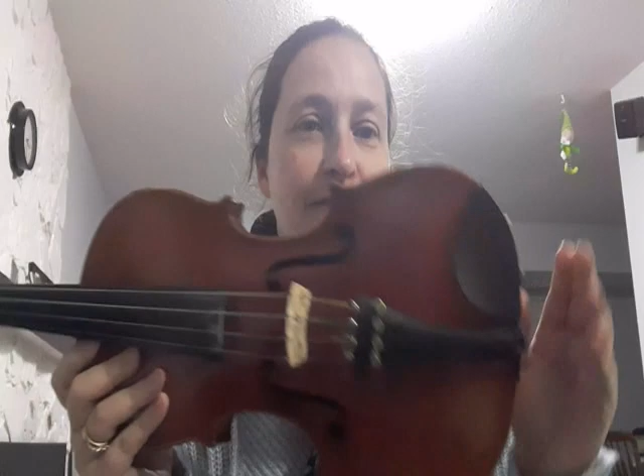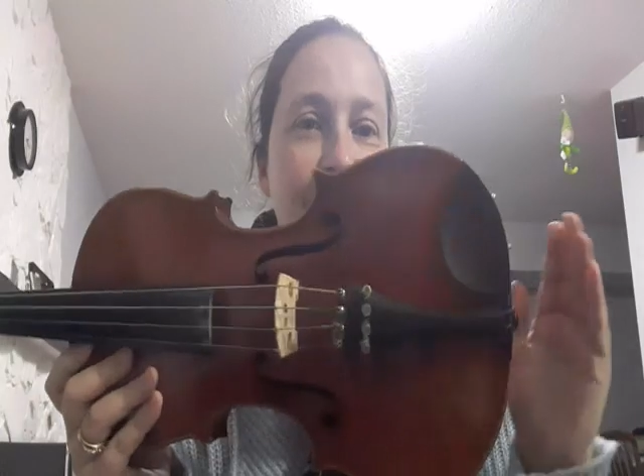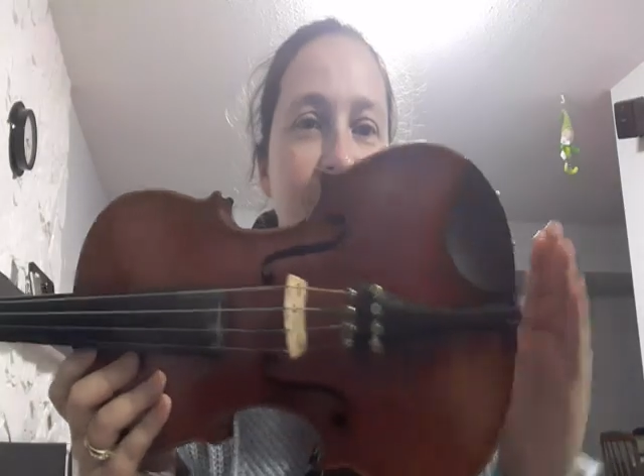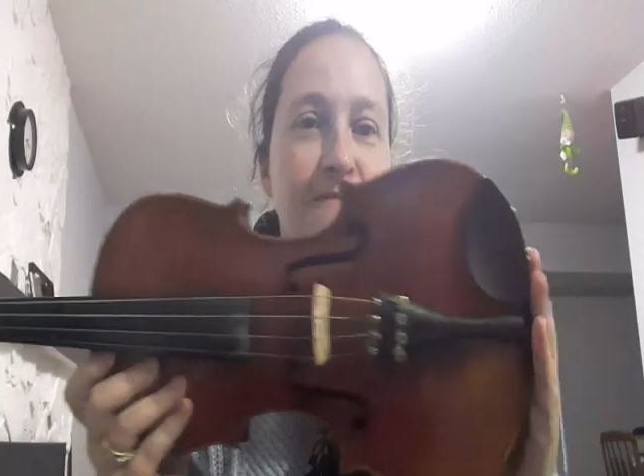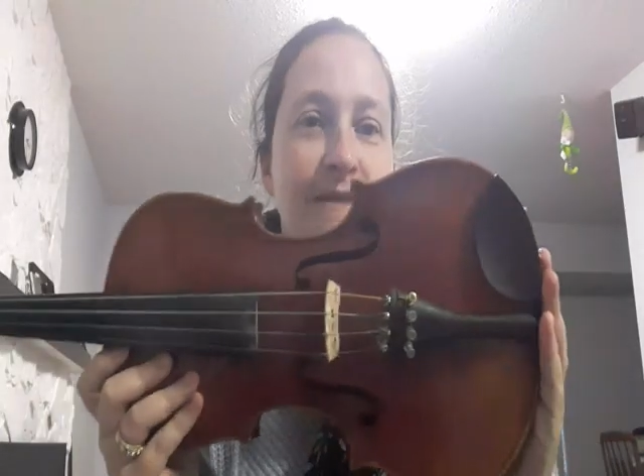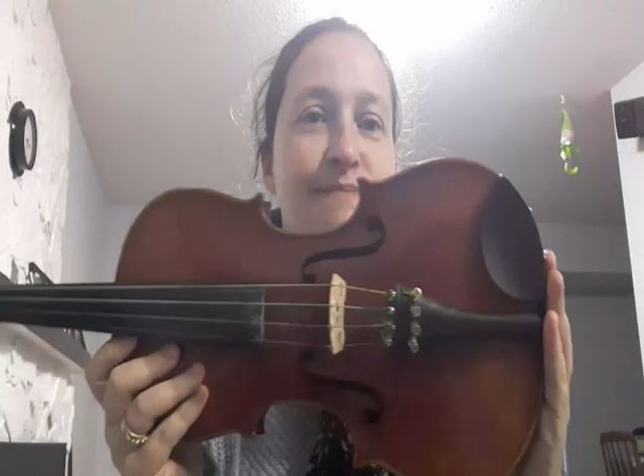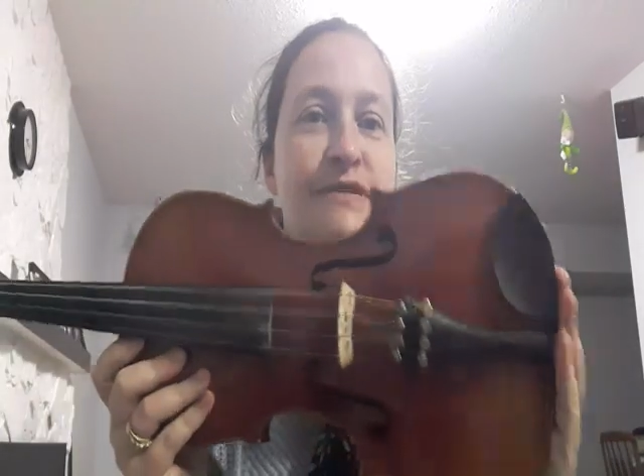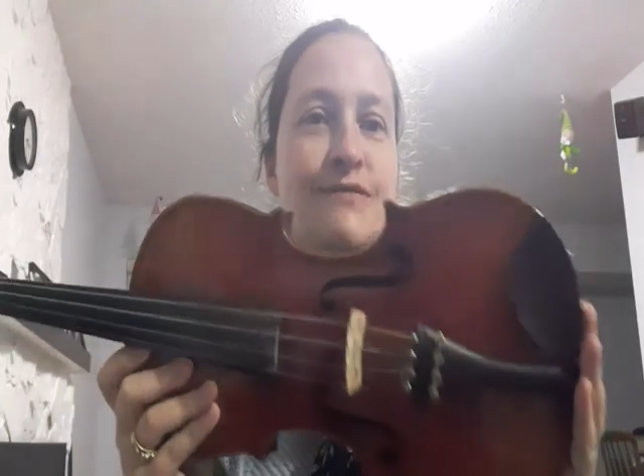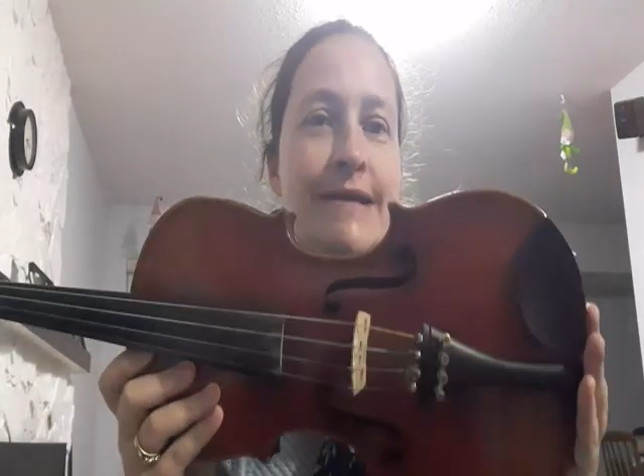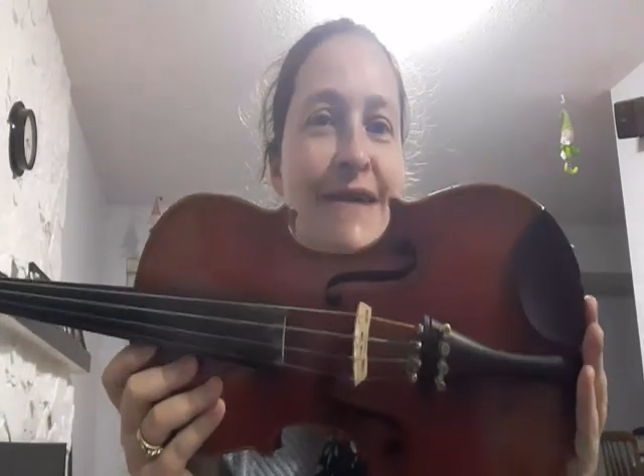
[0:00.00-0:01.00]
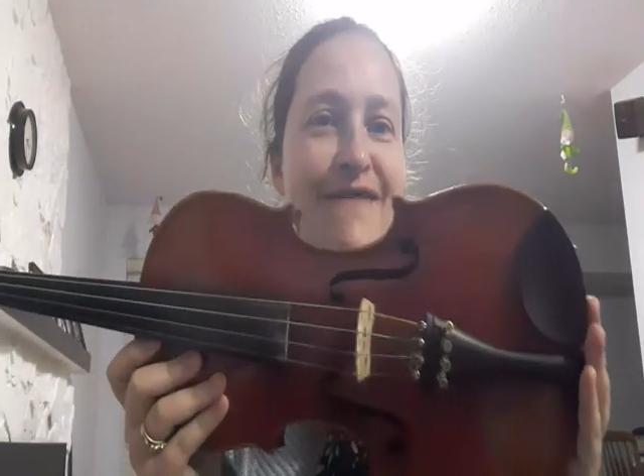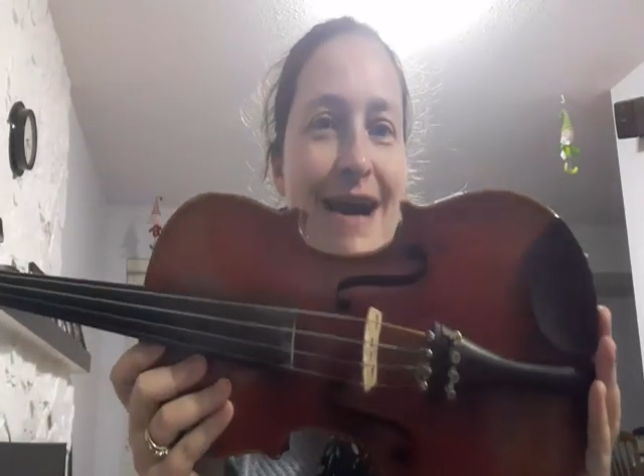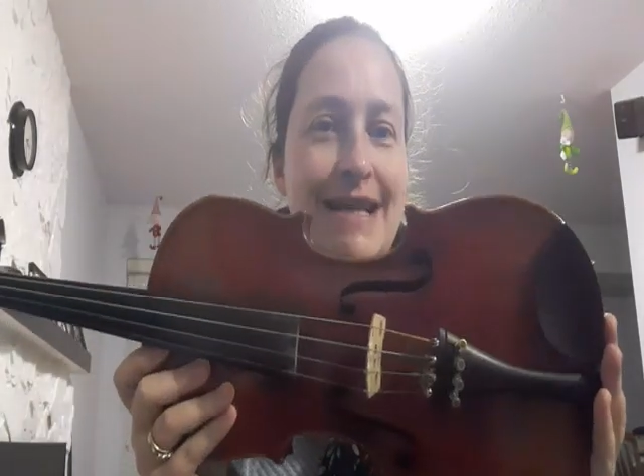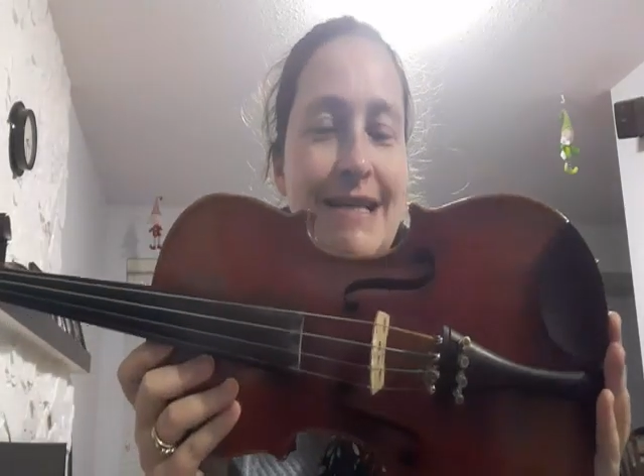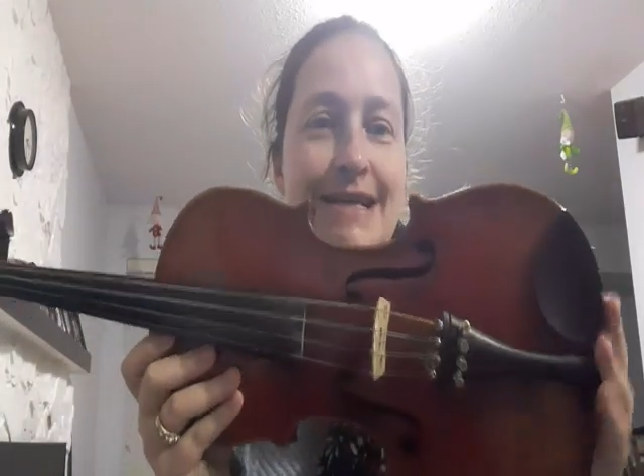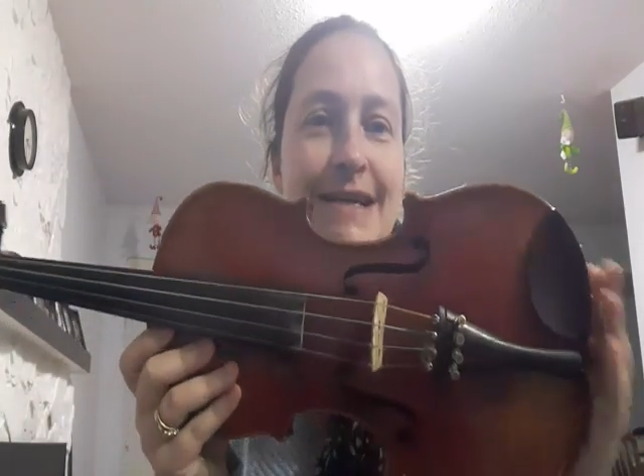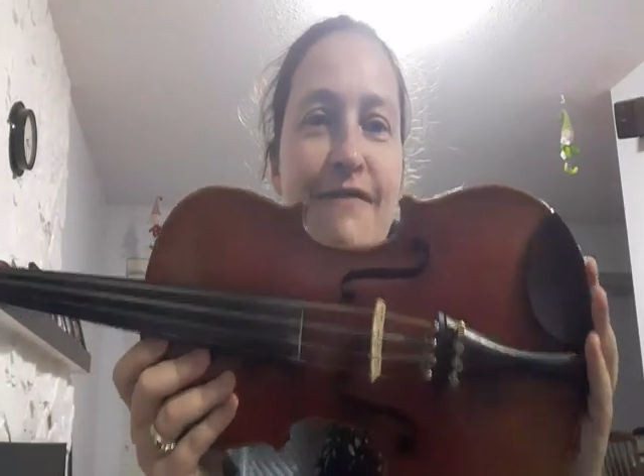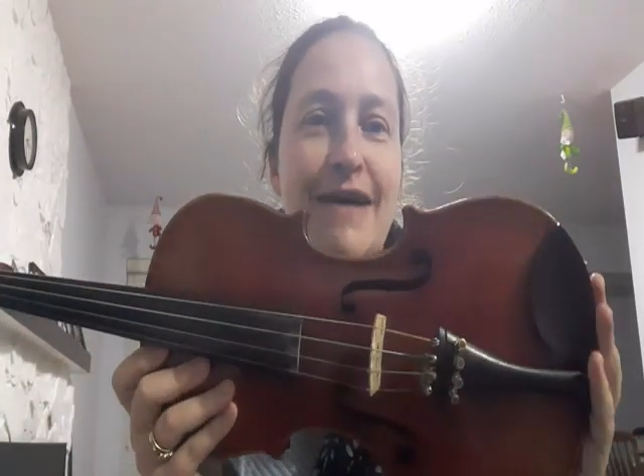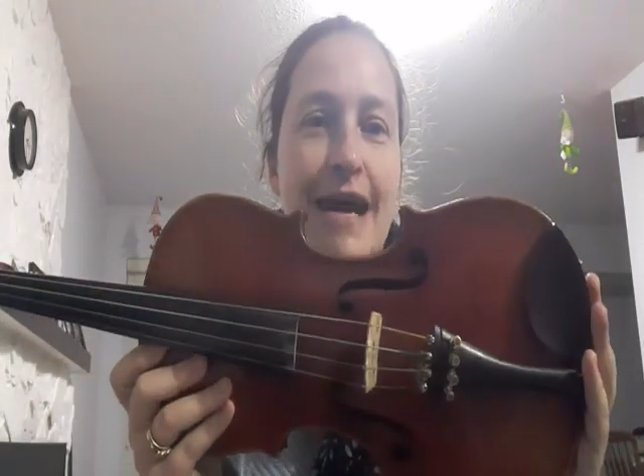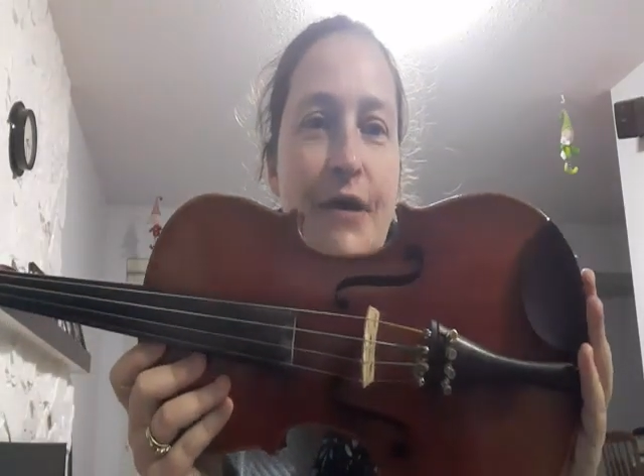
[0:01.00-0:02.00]
The difference between a violin and a
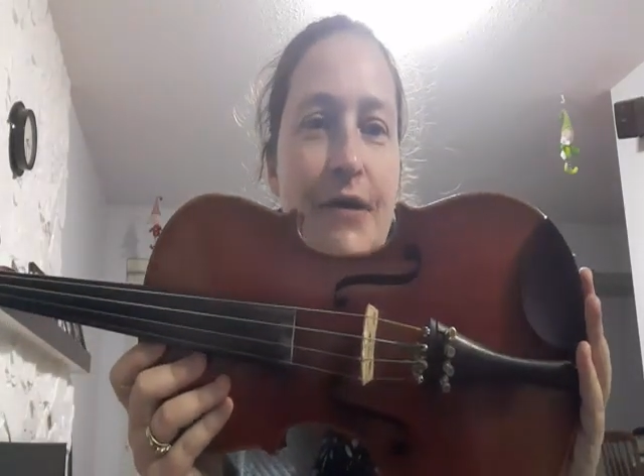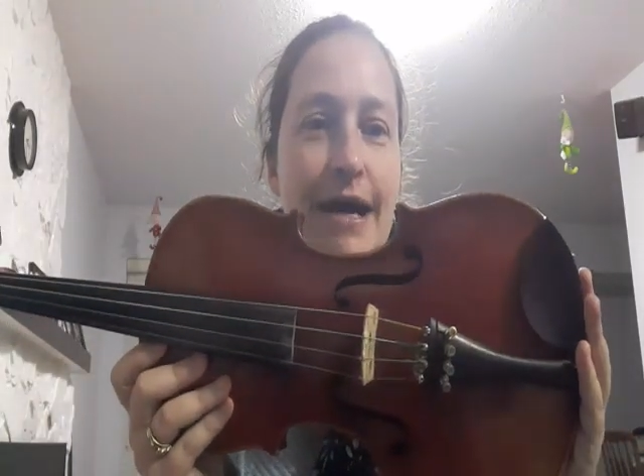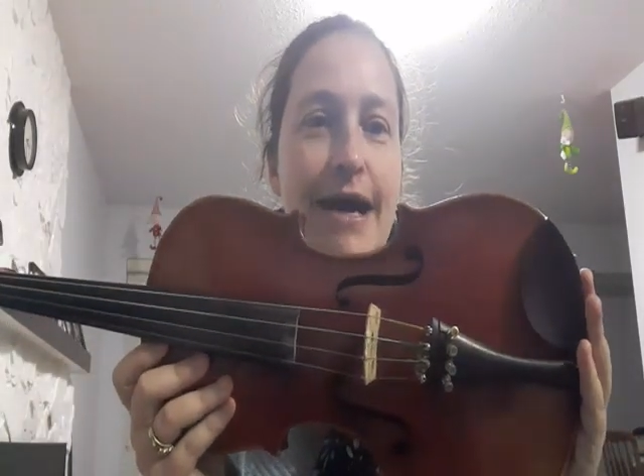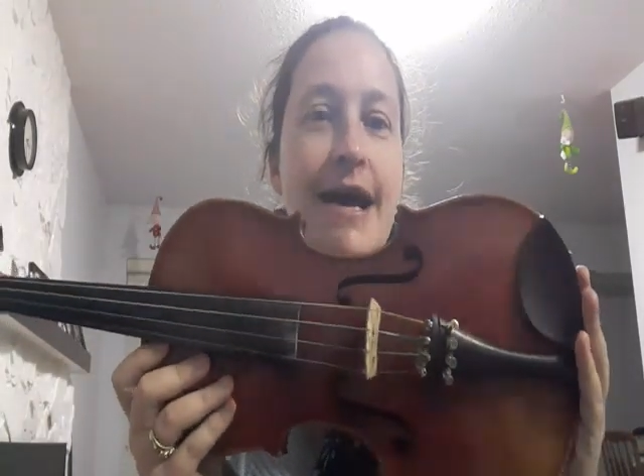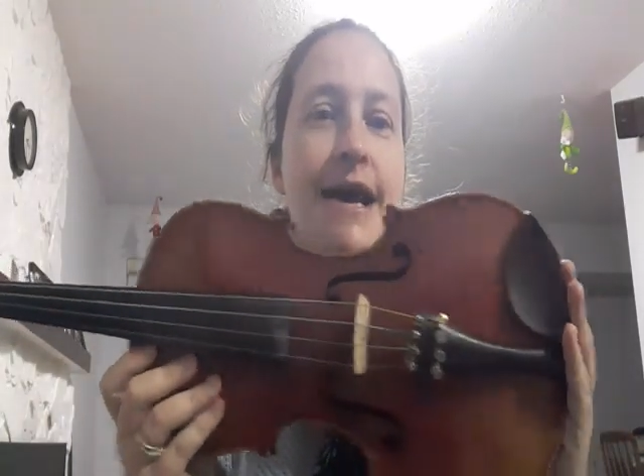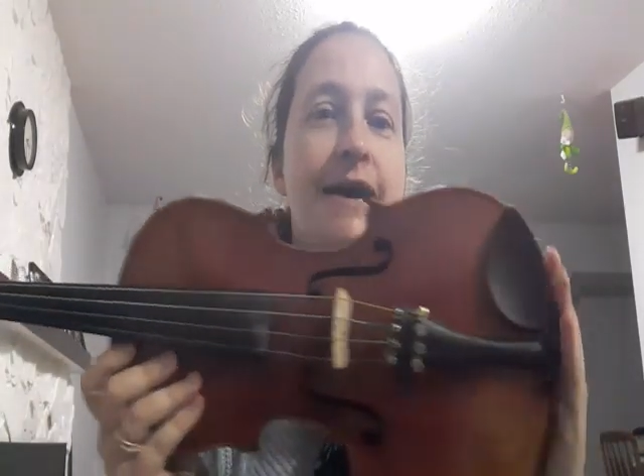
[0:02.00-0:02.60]
viola